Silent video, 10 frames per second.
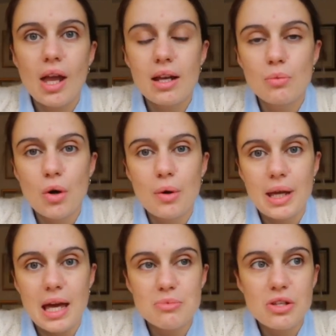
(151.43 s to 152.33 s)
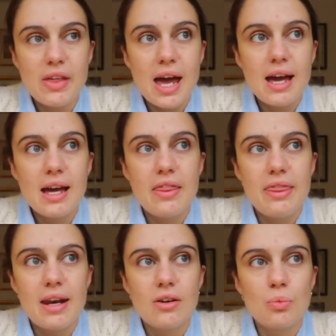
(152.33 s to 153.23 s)
and what we get to there
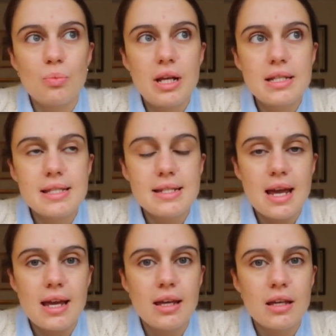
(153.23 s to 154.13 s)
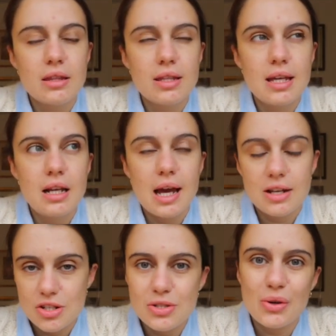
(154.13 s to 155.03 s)
and then on Wednesday the
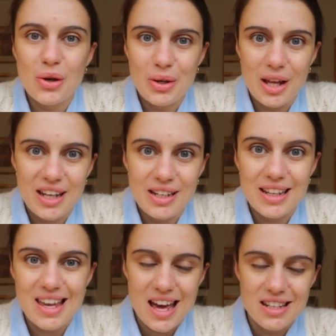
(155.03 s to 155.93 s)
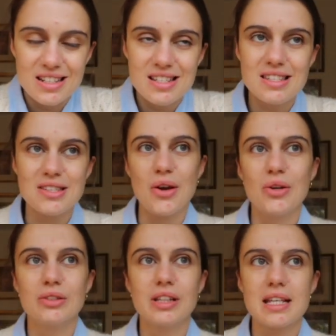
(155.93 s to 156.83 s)
lectures are online again
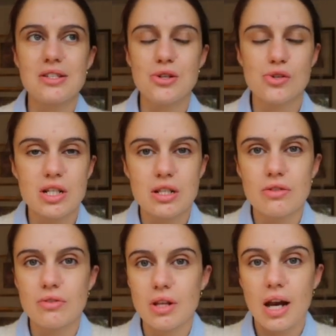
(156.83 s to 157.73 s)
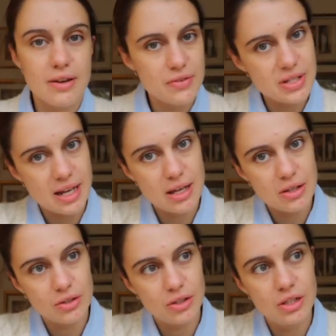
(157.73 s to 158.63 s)
so that's nutrition through the life
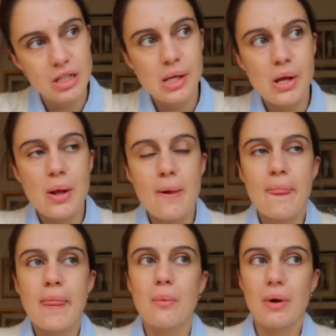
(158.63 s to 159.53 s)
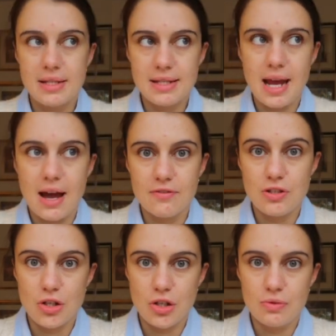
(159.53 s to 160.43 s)
cycle Wednesday
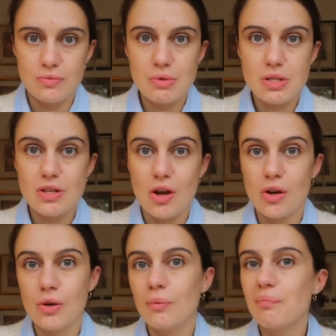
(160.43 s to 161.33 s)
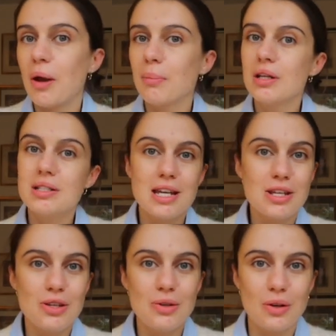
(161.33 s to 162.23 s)
afternoon so I'm going to
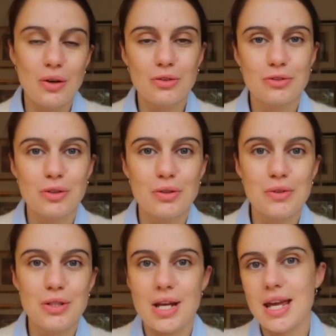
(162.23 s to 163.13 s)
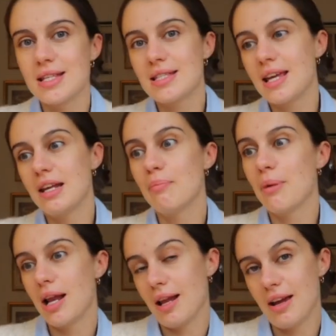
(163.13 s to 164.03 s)
take you along for a few days in
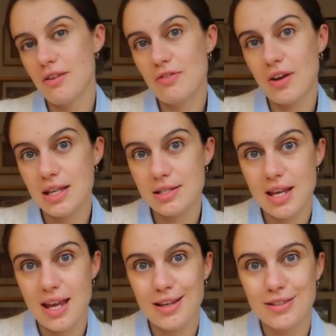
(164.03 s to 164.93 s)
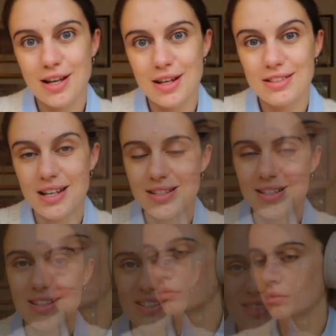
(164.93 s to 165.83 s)
my life as a
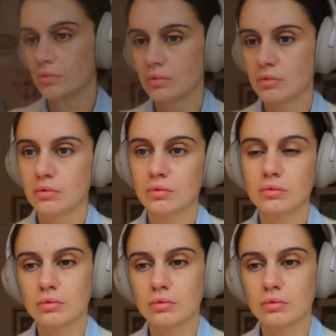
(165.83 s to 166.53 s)
dietetic student.